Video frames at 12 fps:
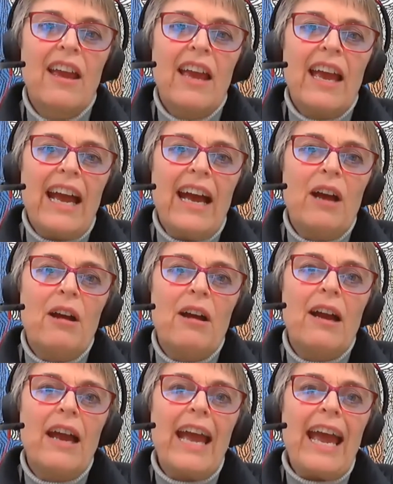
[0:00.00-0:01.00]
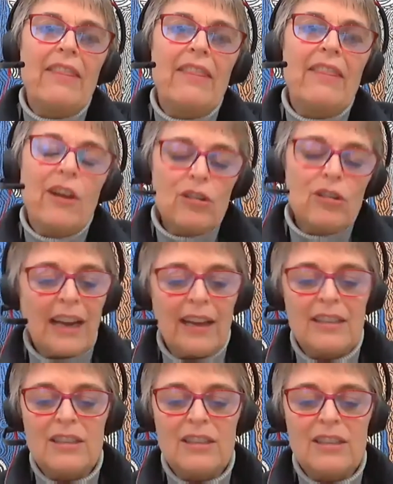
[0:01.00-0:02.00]
And those
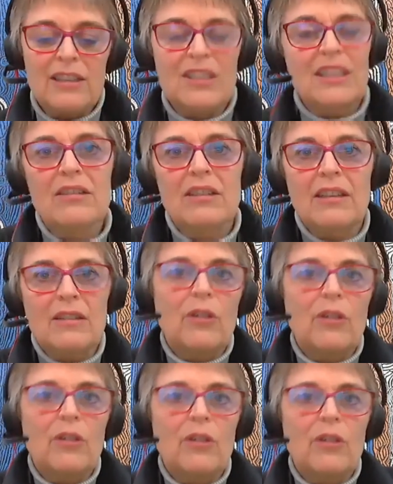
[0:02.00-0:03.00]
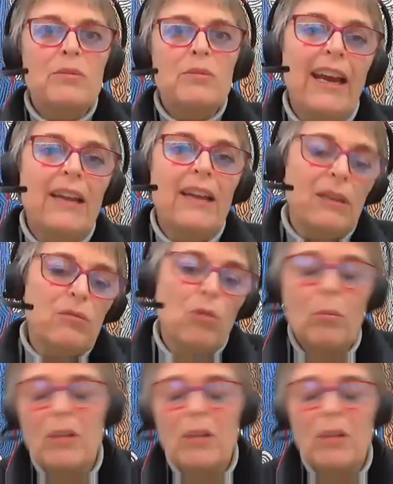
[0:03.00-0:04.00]
kinds of skills that those people had, that were
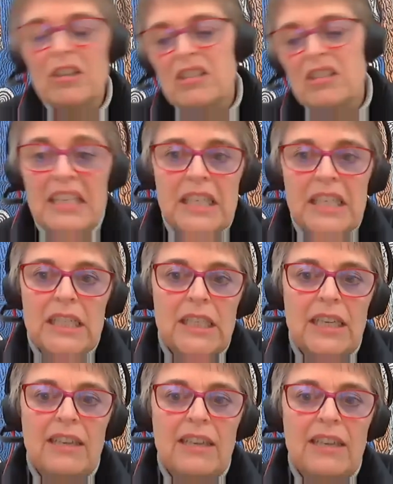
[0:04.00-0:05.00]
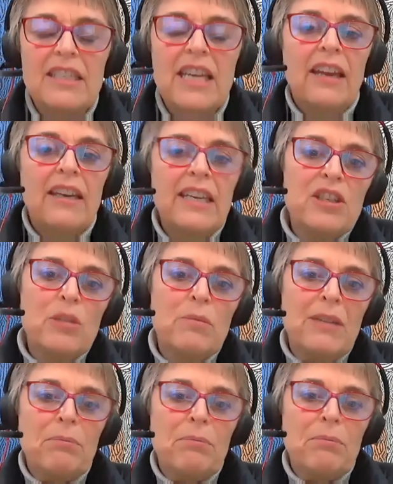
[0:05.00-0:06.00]
almost innate in a sense, need to
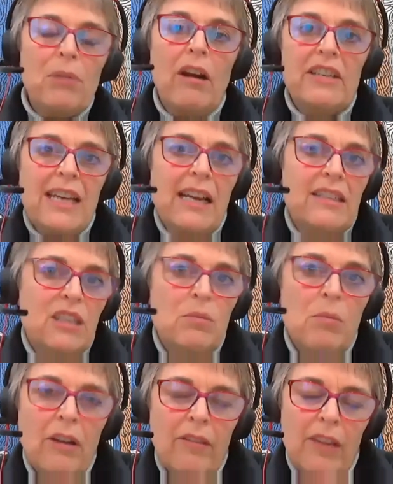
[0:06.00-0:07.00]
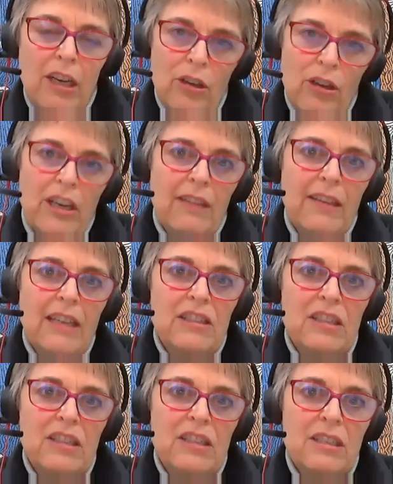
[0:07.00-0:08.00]
be prioritized as part of the learning that
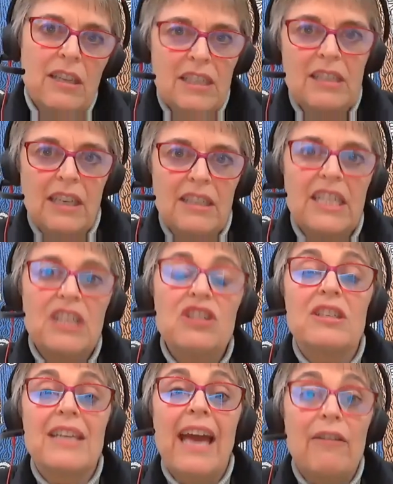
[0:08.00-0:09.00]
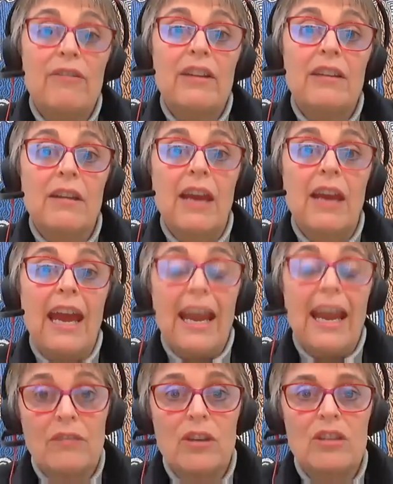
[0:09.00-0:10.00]
teachers have at
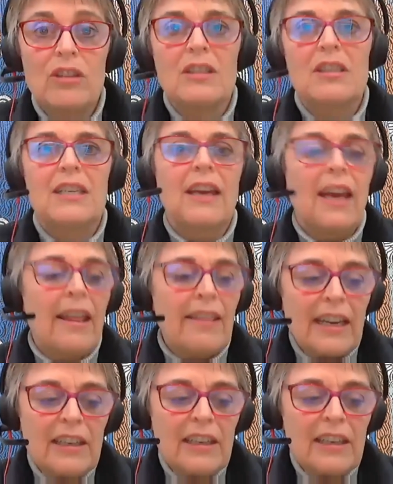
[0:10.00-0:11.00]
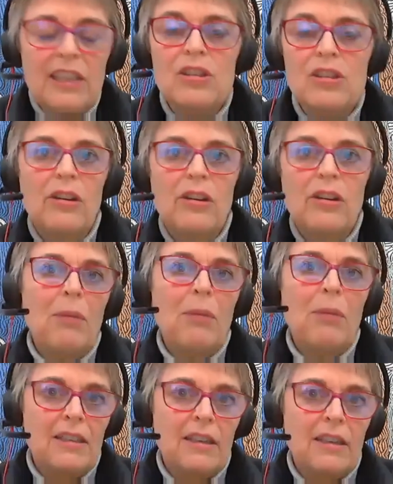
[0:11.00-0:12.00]
university. They need to learn
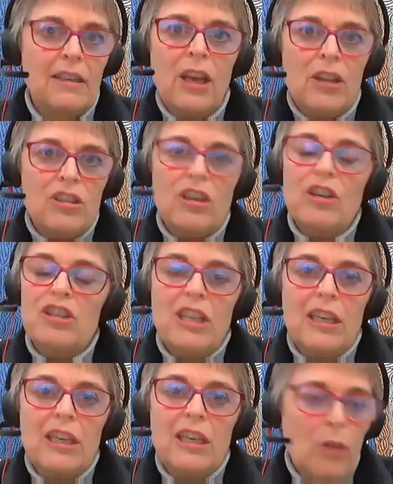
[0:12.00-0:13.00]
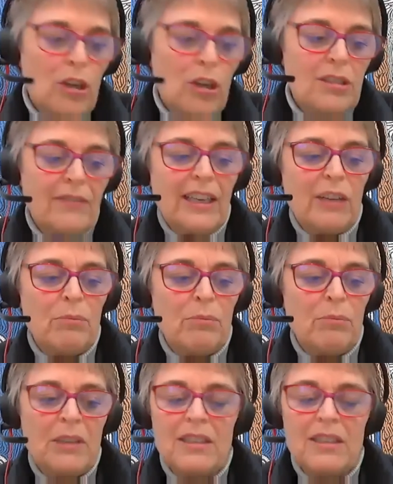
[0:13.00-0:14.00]
about the social and emotional
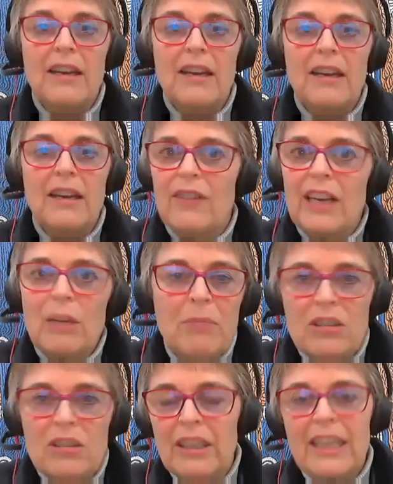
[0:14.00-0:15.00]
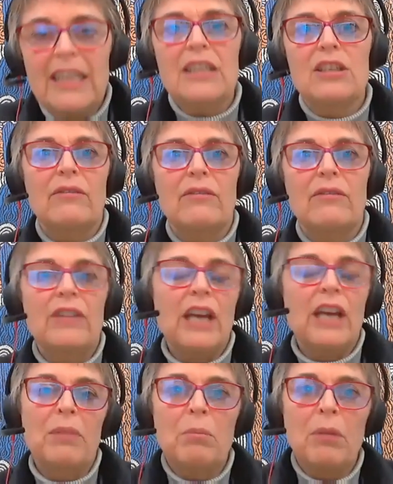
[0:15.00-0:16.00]
development, the developmental needs of young
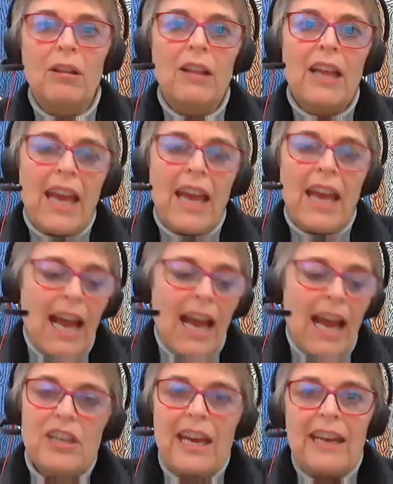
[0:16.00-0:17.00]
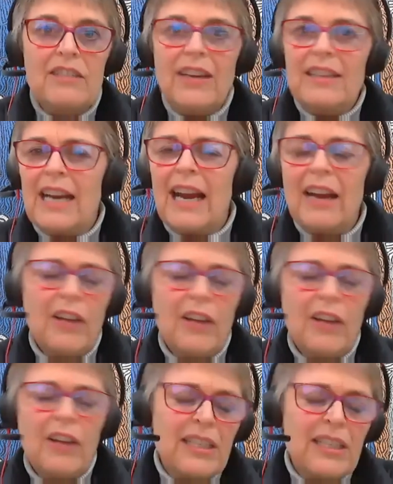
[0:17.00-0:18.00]
people, how to activate that, how to
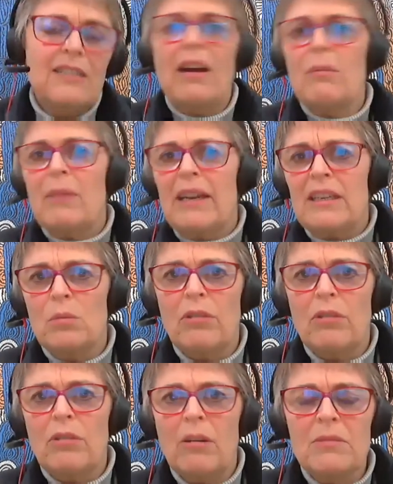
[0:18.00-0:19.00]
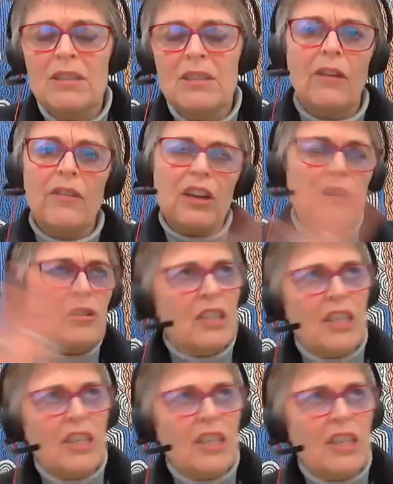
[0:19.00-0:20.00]
identify mental problems on the
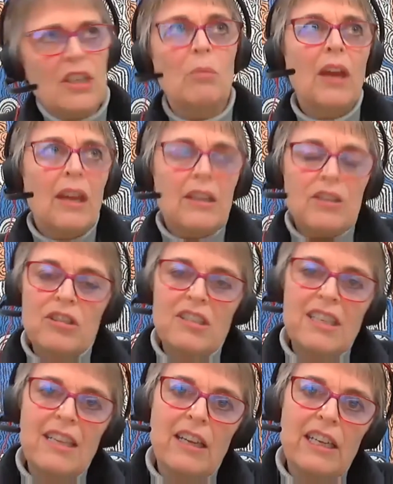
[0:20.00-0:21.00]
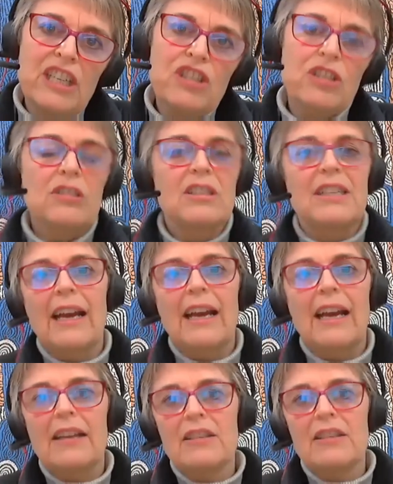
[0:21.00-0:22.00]
continuum, to see the initial
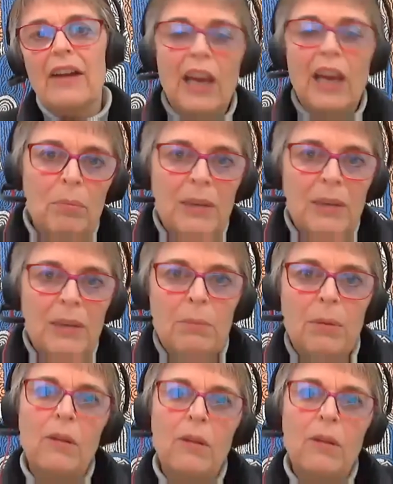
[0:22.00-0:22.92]
signs, how to help people